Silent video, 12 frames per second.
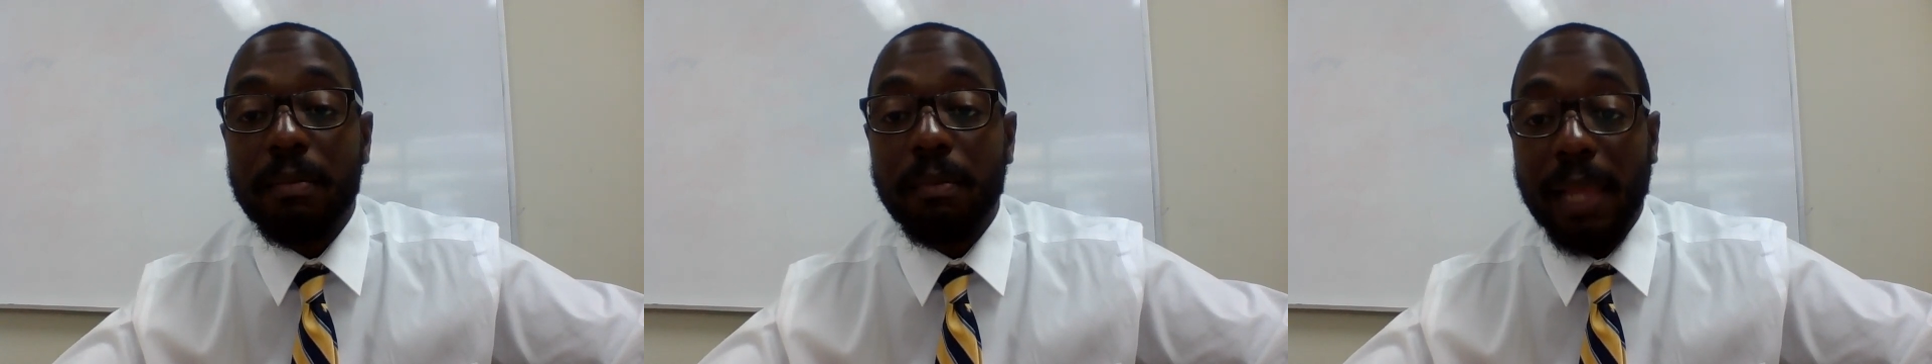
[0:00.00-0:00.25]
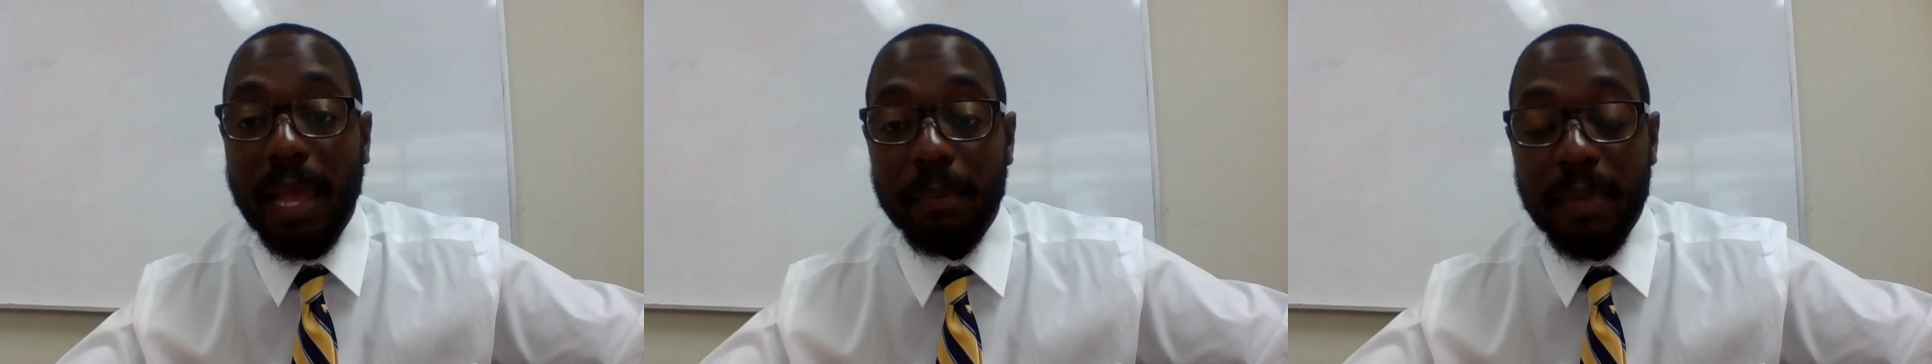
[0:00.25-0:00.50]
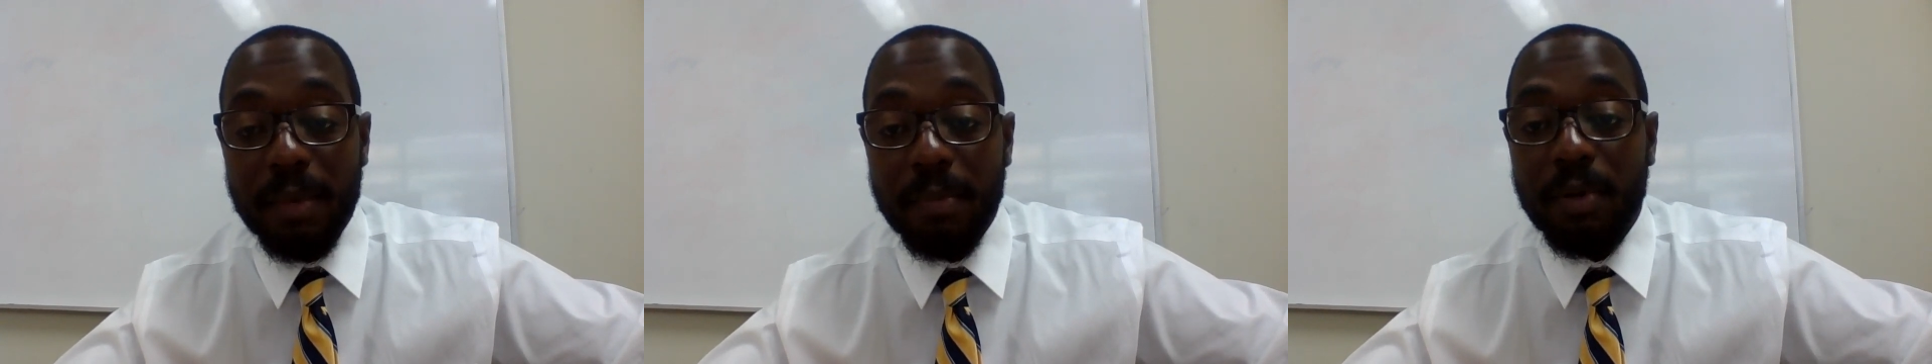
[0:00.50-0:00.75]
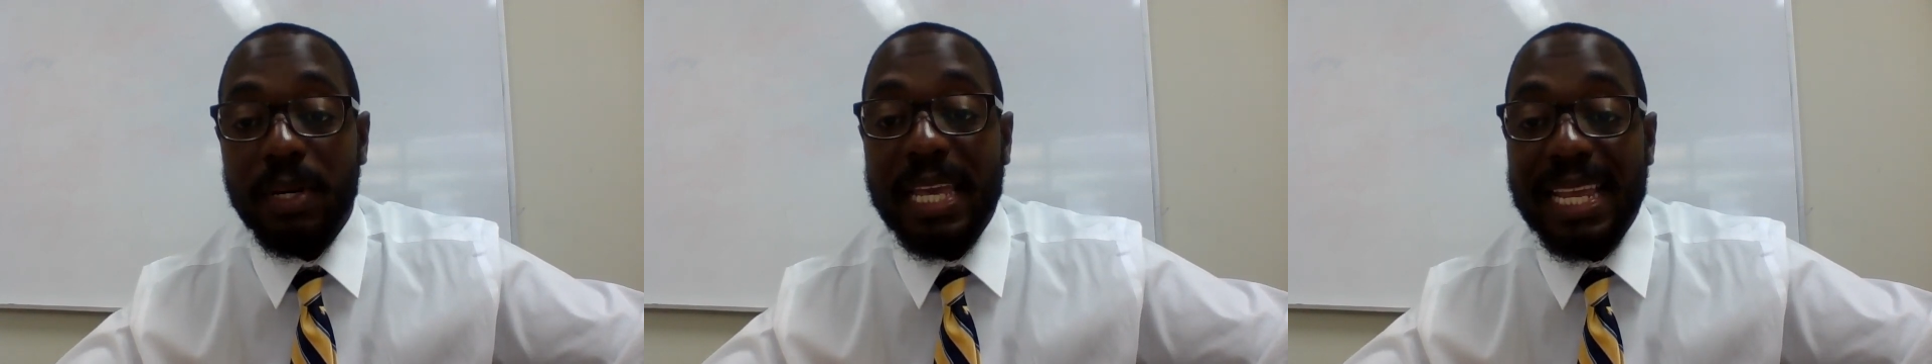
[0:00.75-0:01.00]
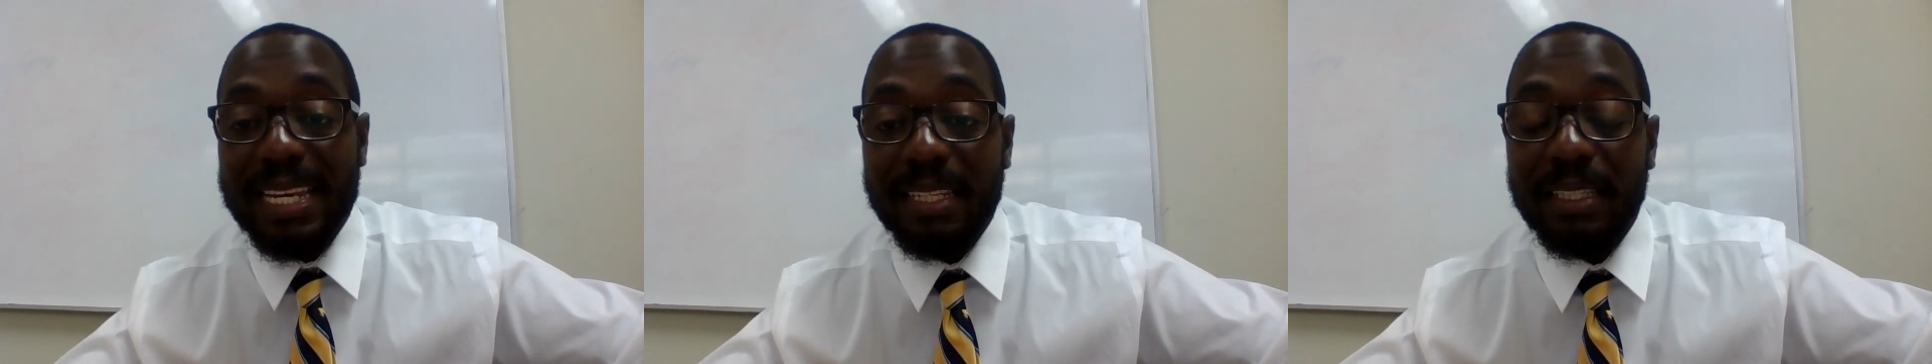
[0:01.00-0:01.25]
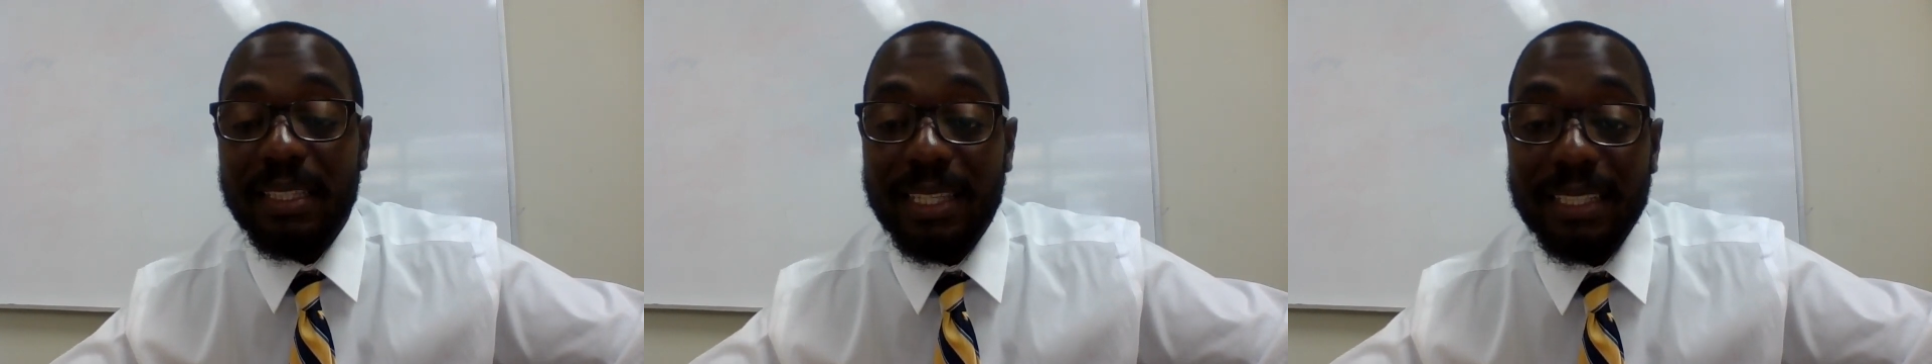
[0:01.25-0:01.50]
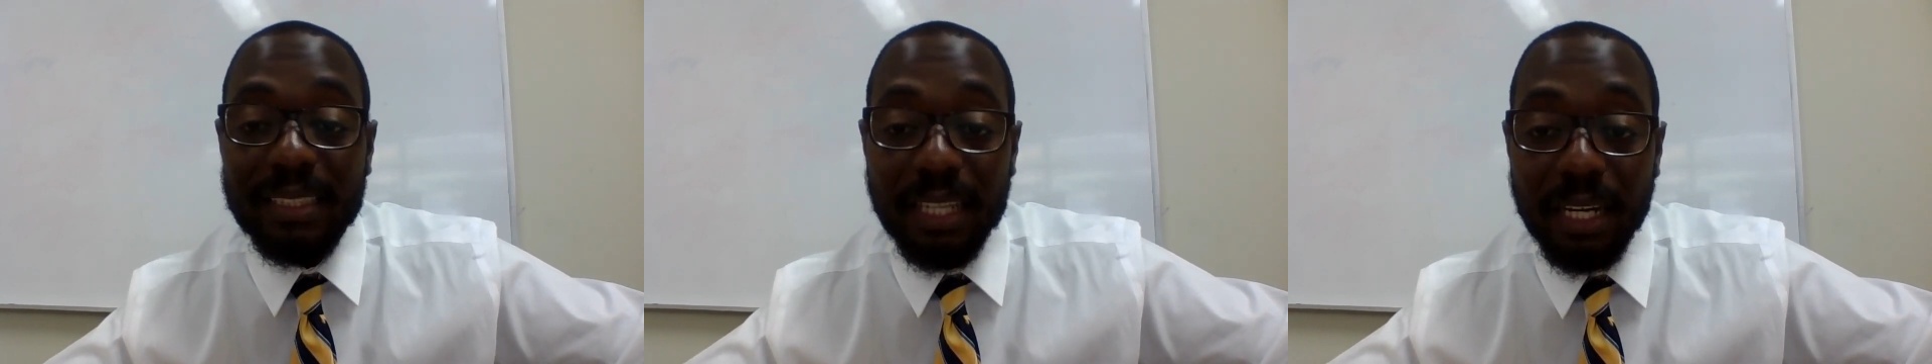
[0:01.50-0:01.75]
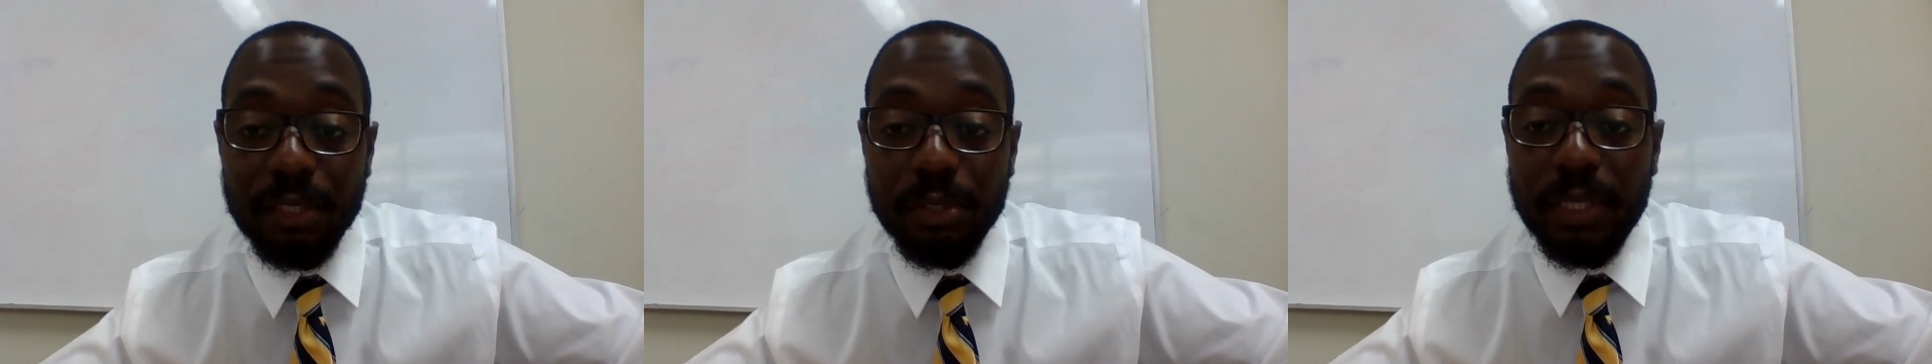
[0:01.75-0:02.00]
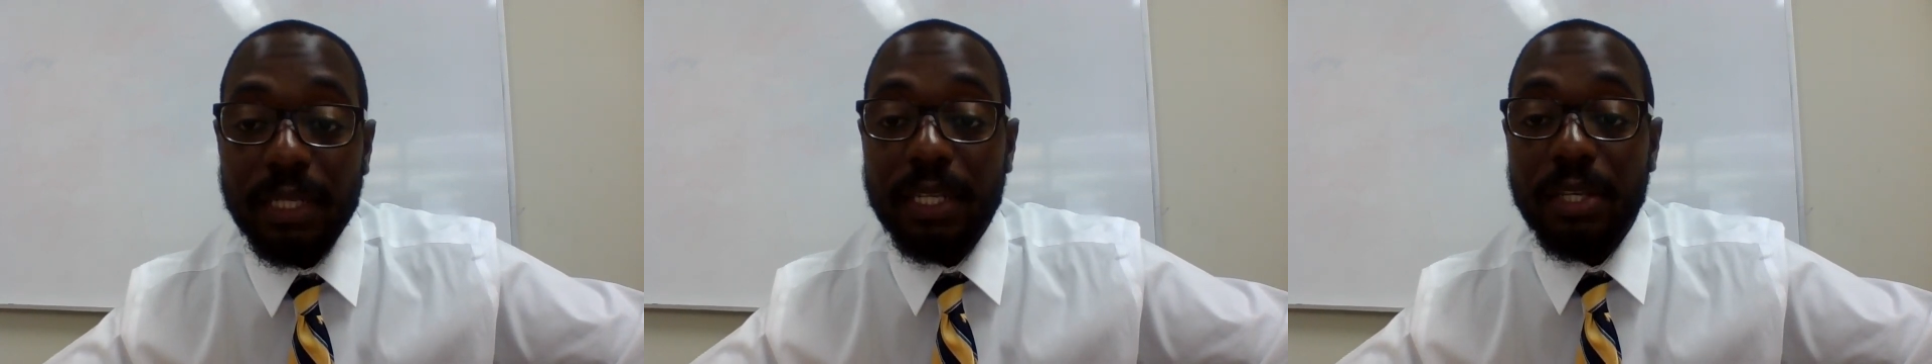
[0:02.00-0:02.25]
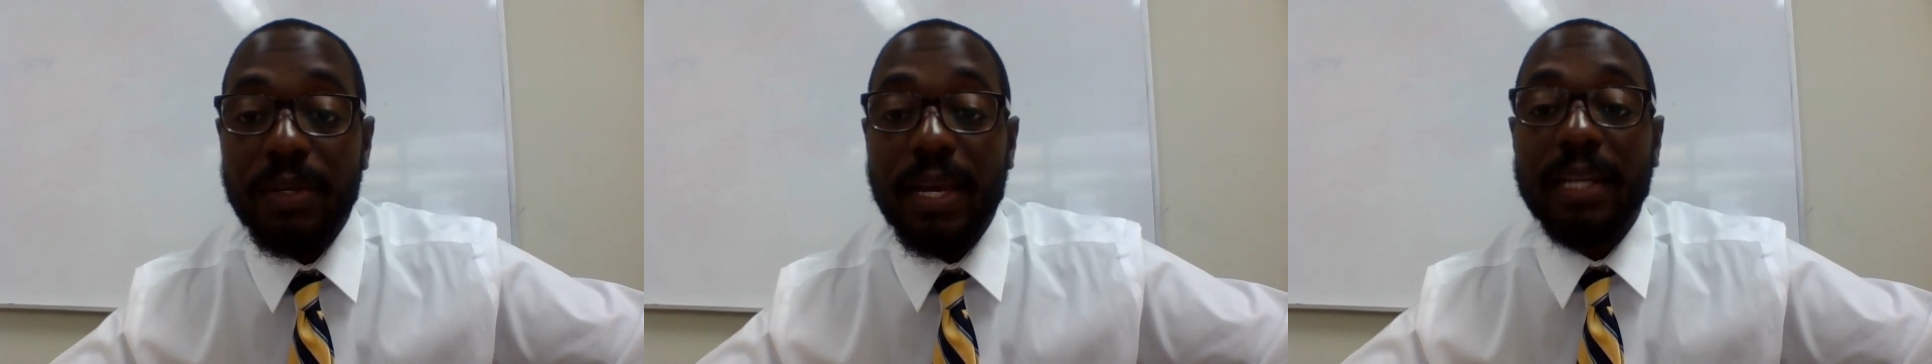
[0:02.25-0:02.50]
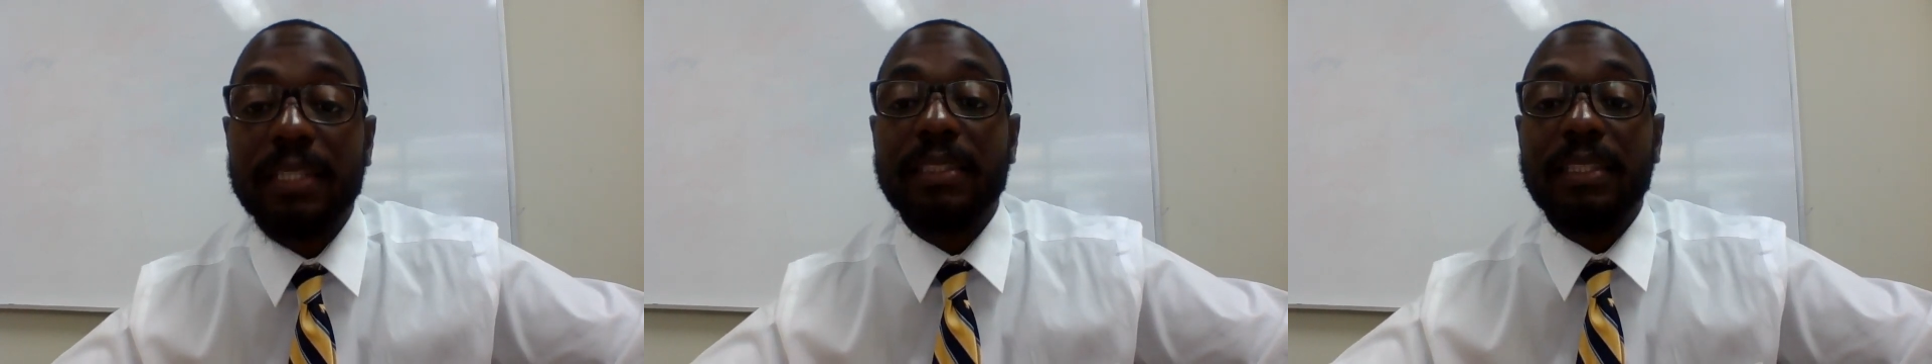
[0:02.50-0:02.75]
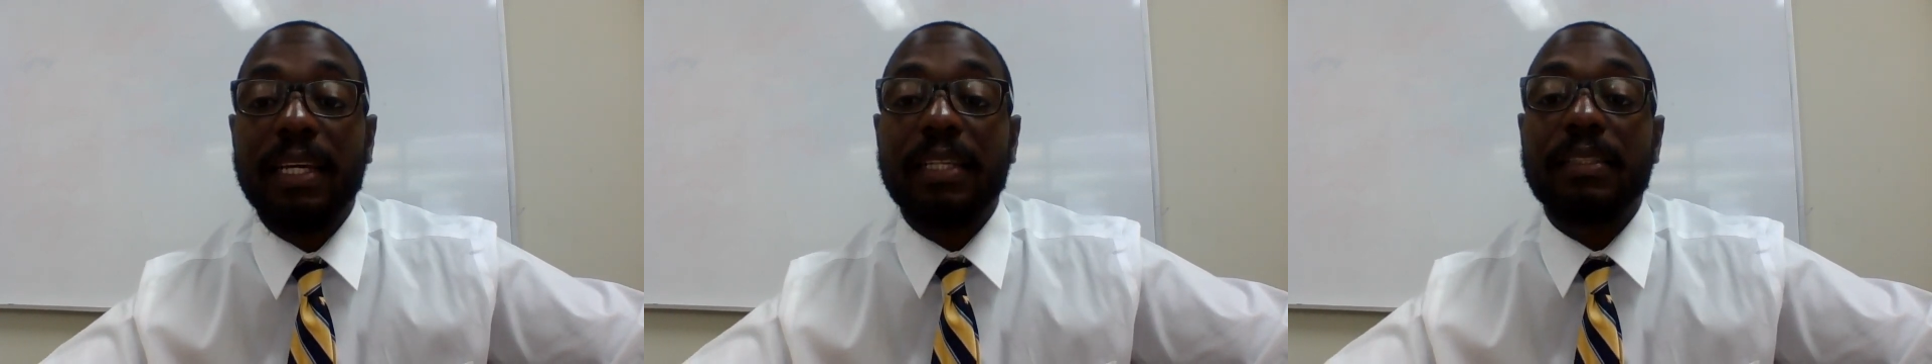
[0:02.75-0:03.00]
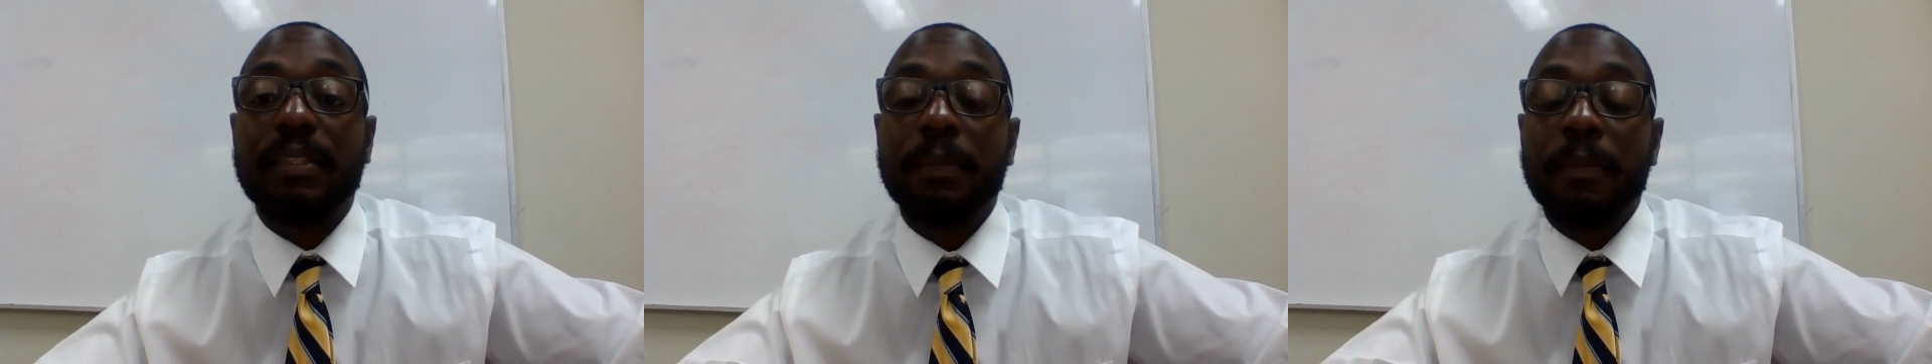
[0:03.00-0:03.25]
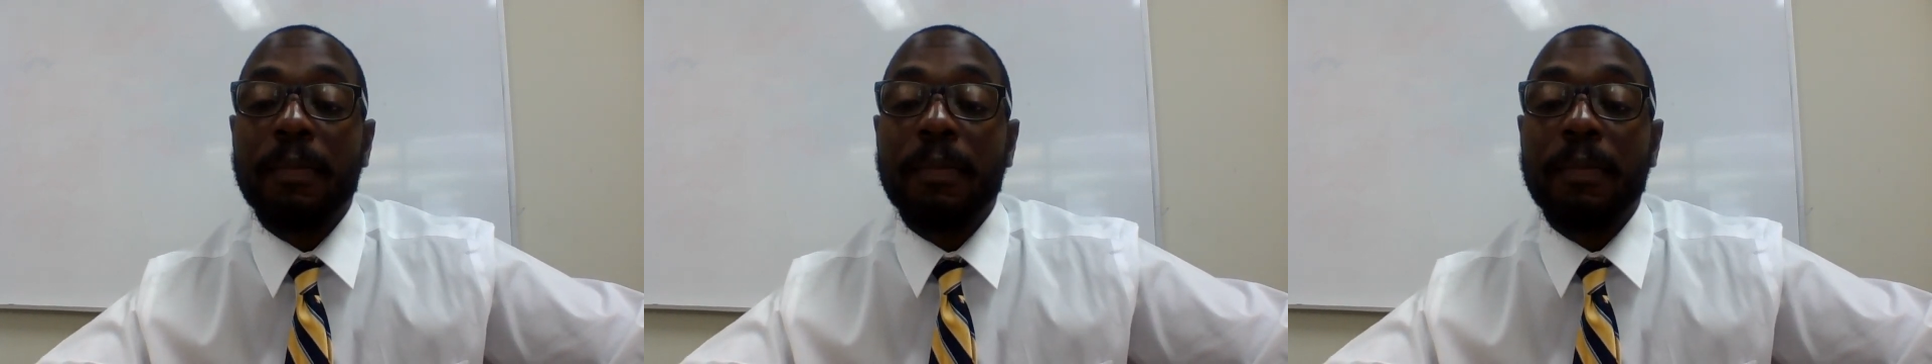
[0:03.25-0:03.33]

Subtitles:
black people in this country, in the United States.